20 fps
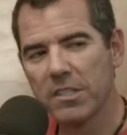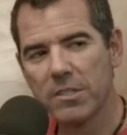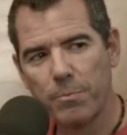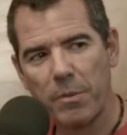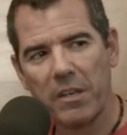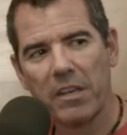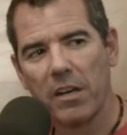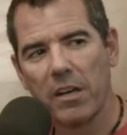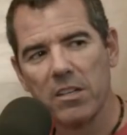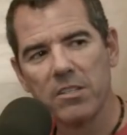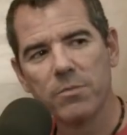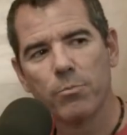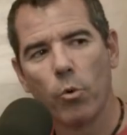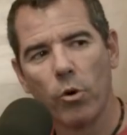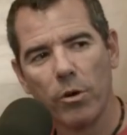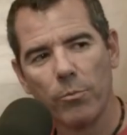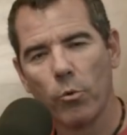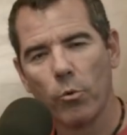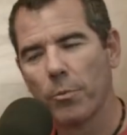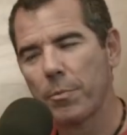because
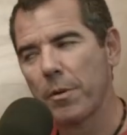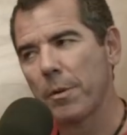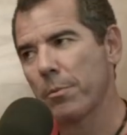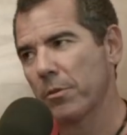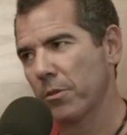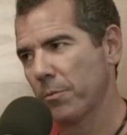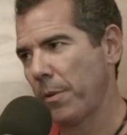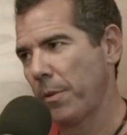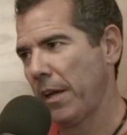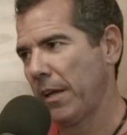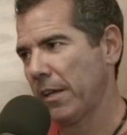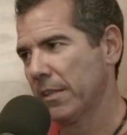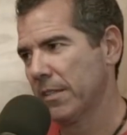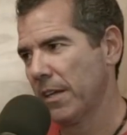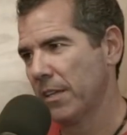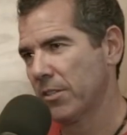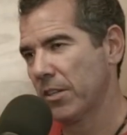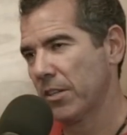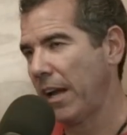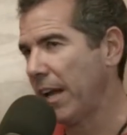more and more people are paying
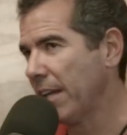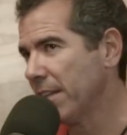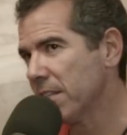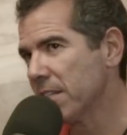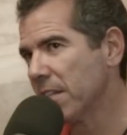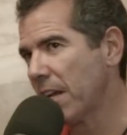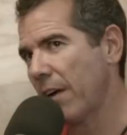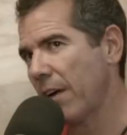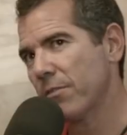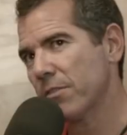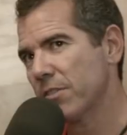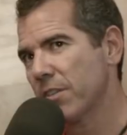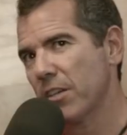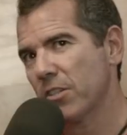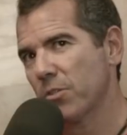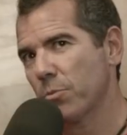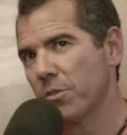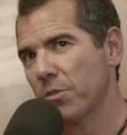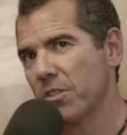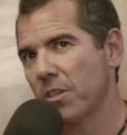attention. I had this
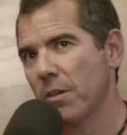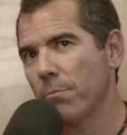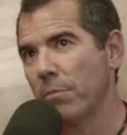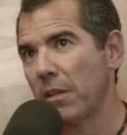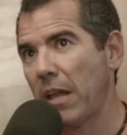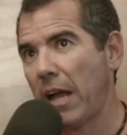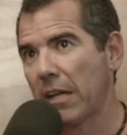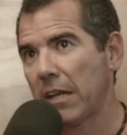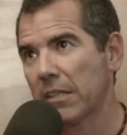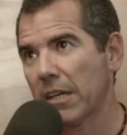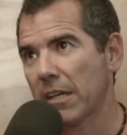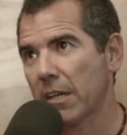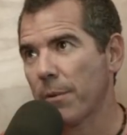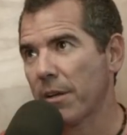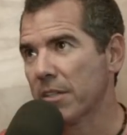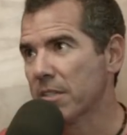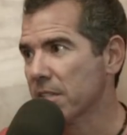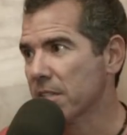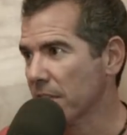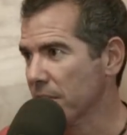conversation with Tim Black like
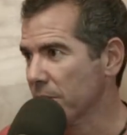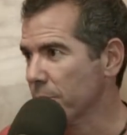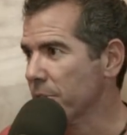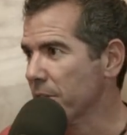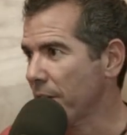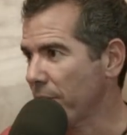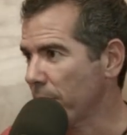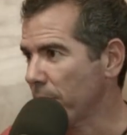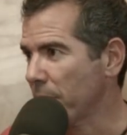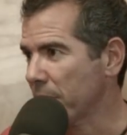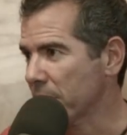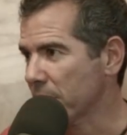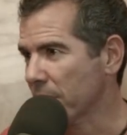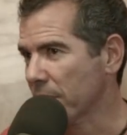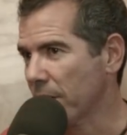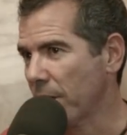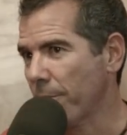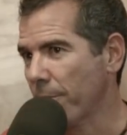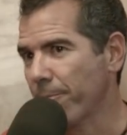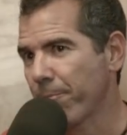about 6 or 7 months
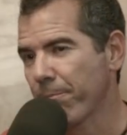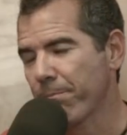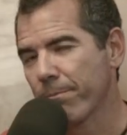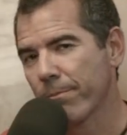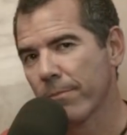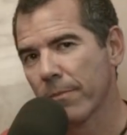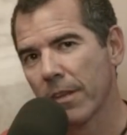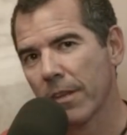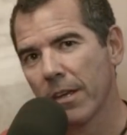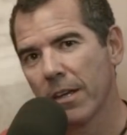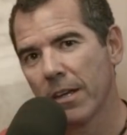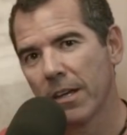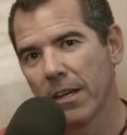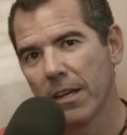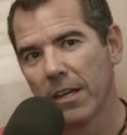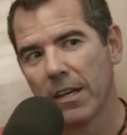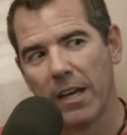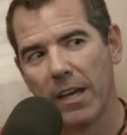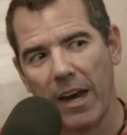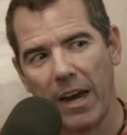ago.
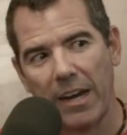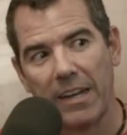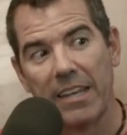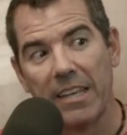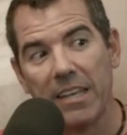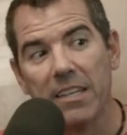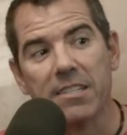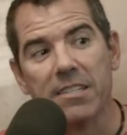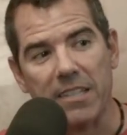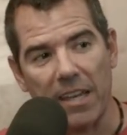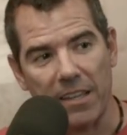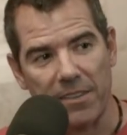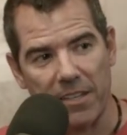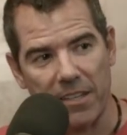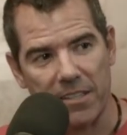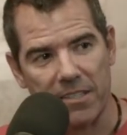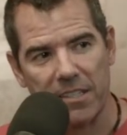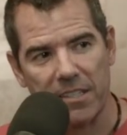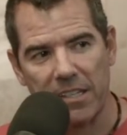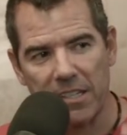And he said
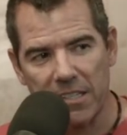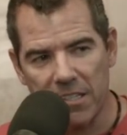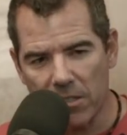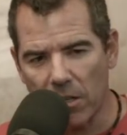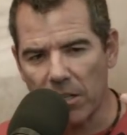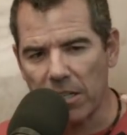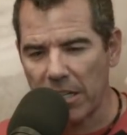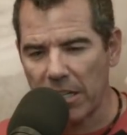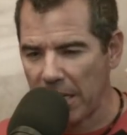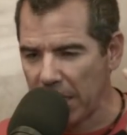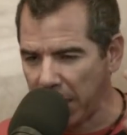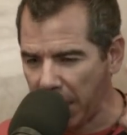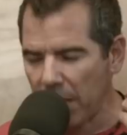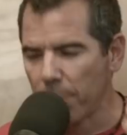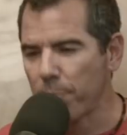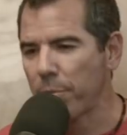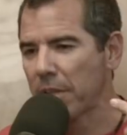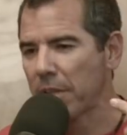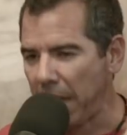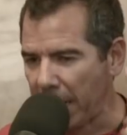this, and he kind
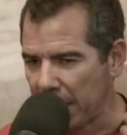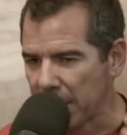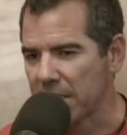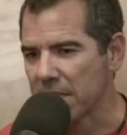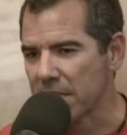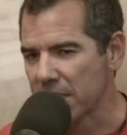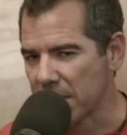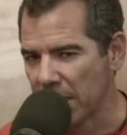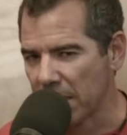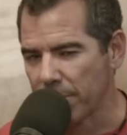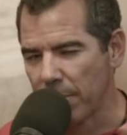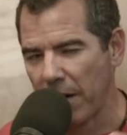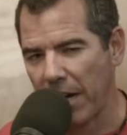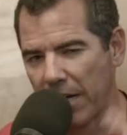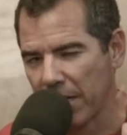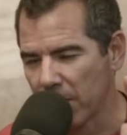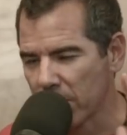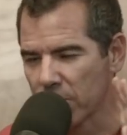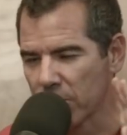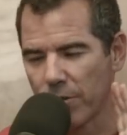of planted this seed in my
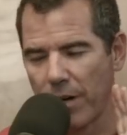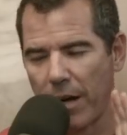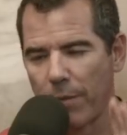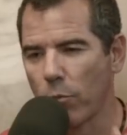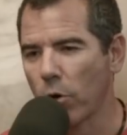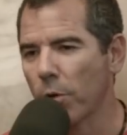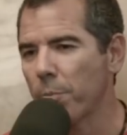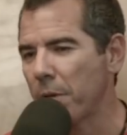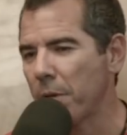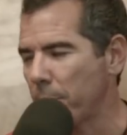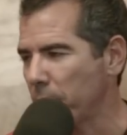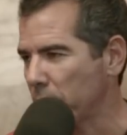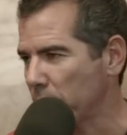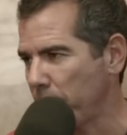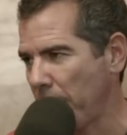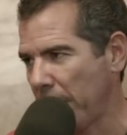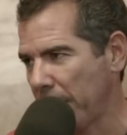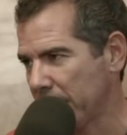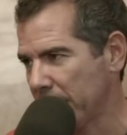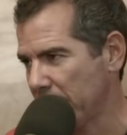head. He goes, Graham, more people are
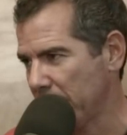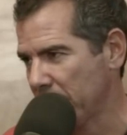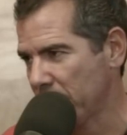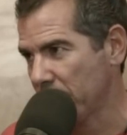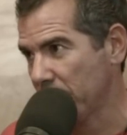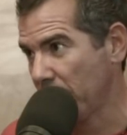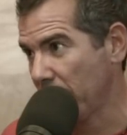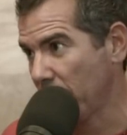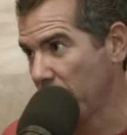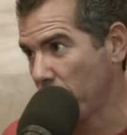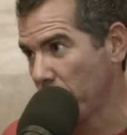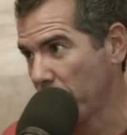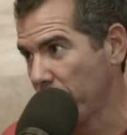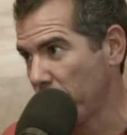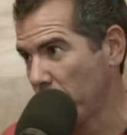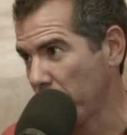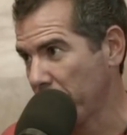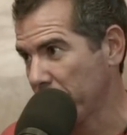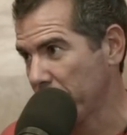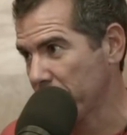paying attention than they were
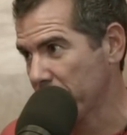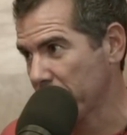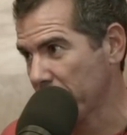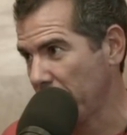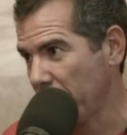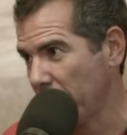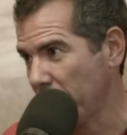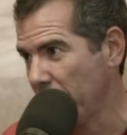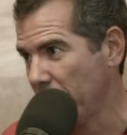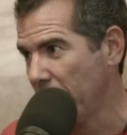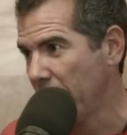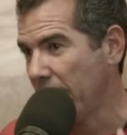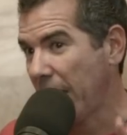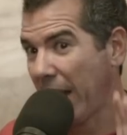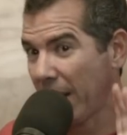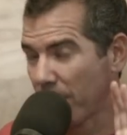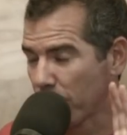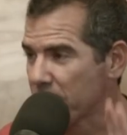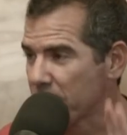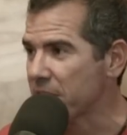4 years ago.
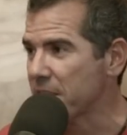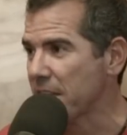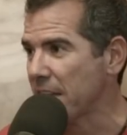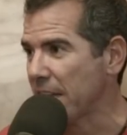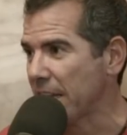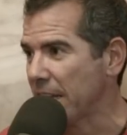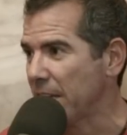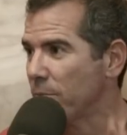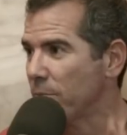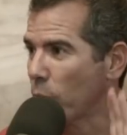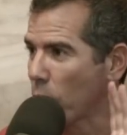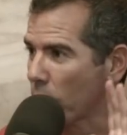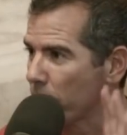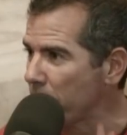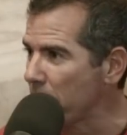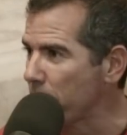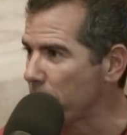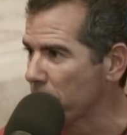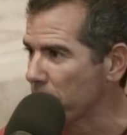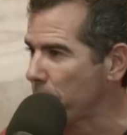And we're seeing it. More
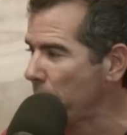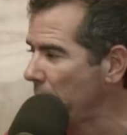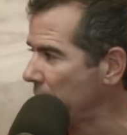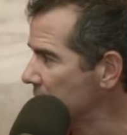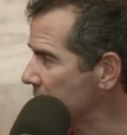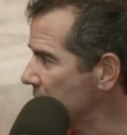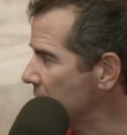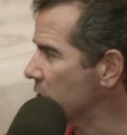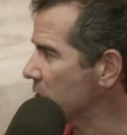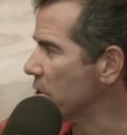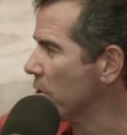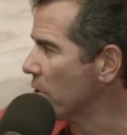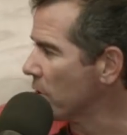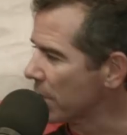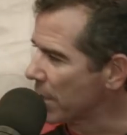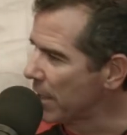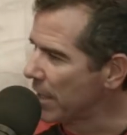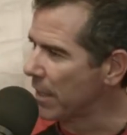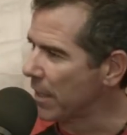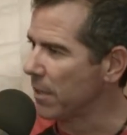people are paying attention.
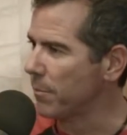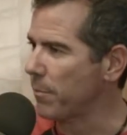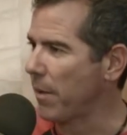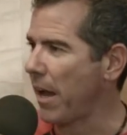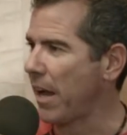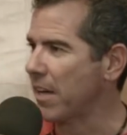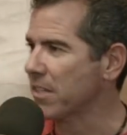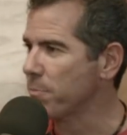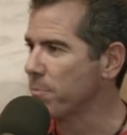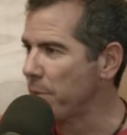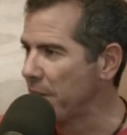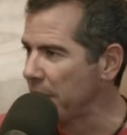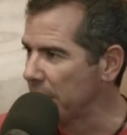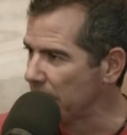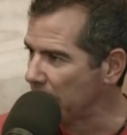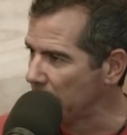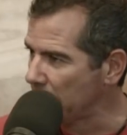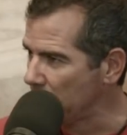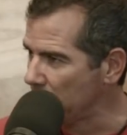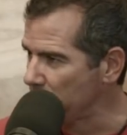Her getting unmasked, Pete
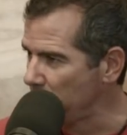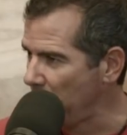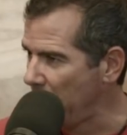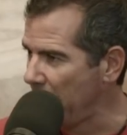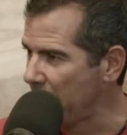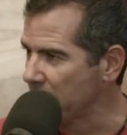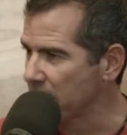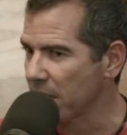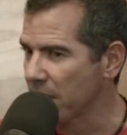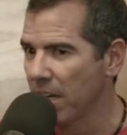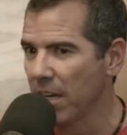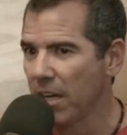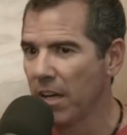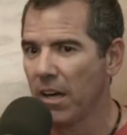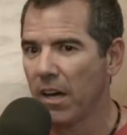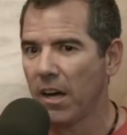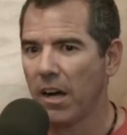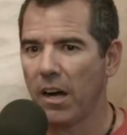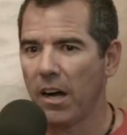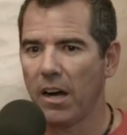getting unmasked,
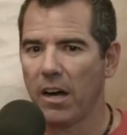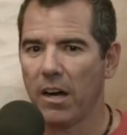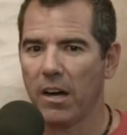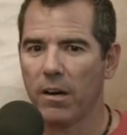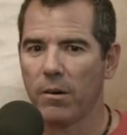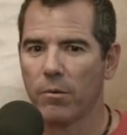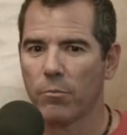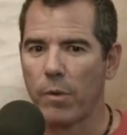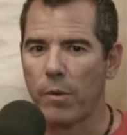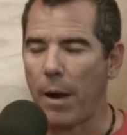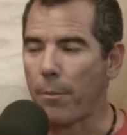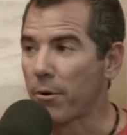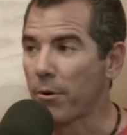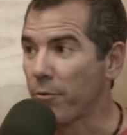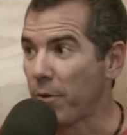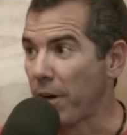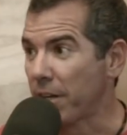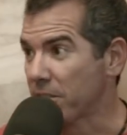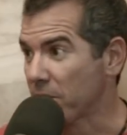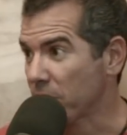Robert
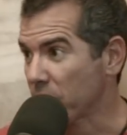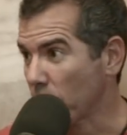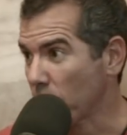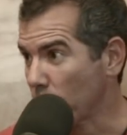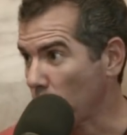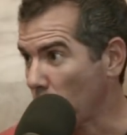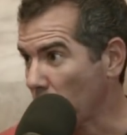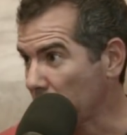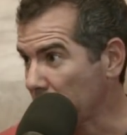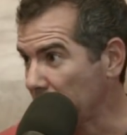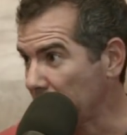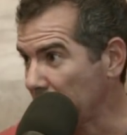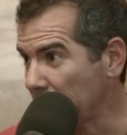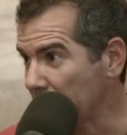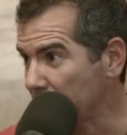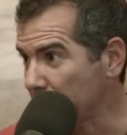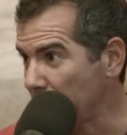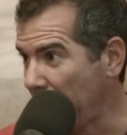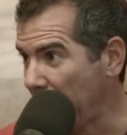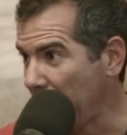Francis O'Rourke getting
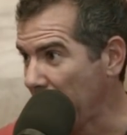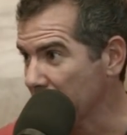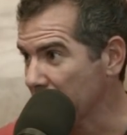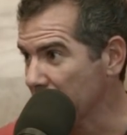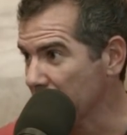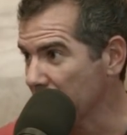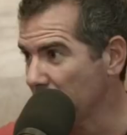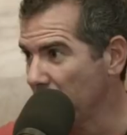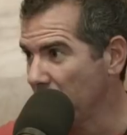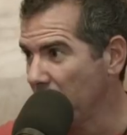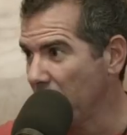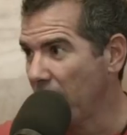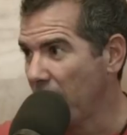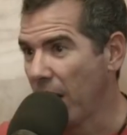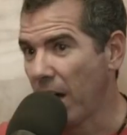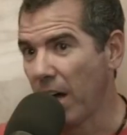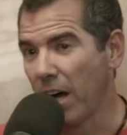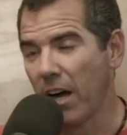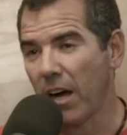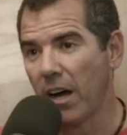unmasked.
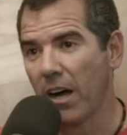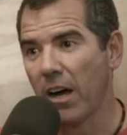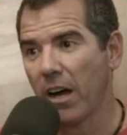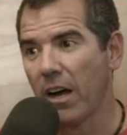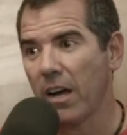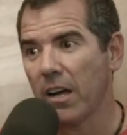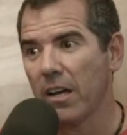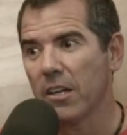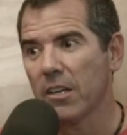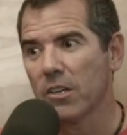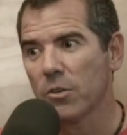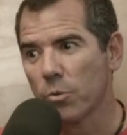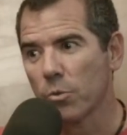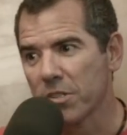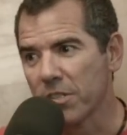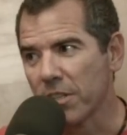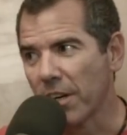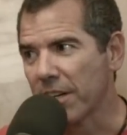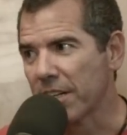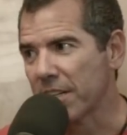We're
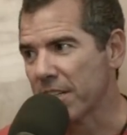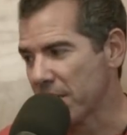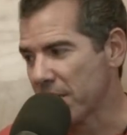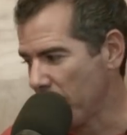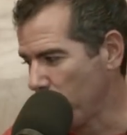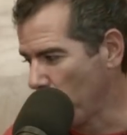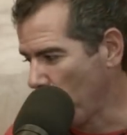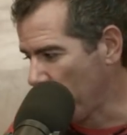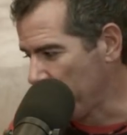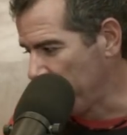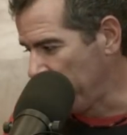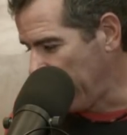starting to see more of that.